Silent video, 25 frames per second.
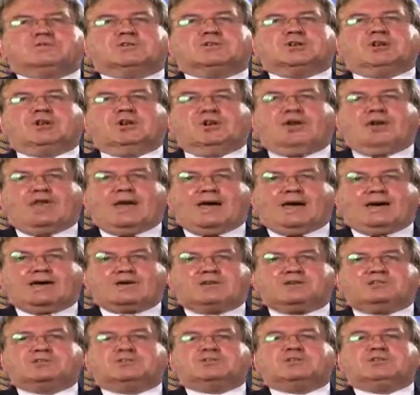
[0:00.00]

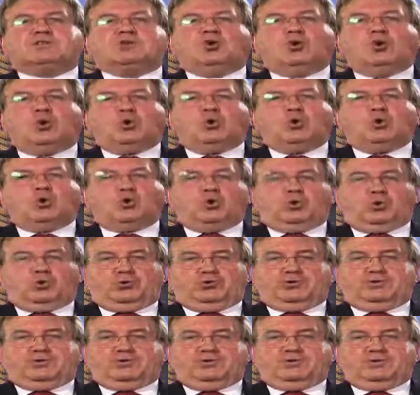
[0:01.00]
collect and
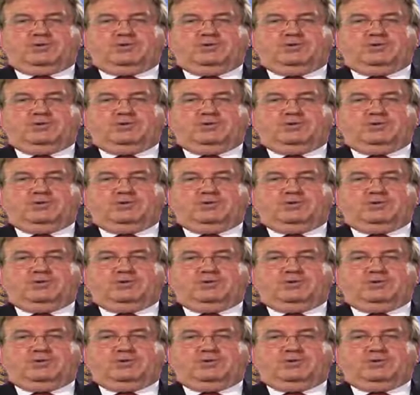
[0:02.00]
hoard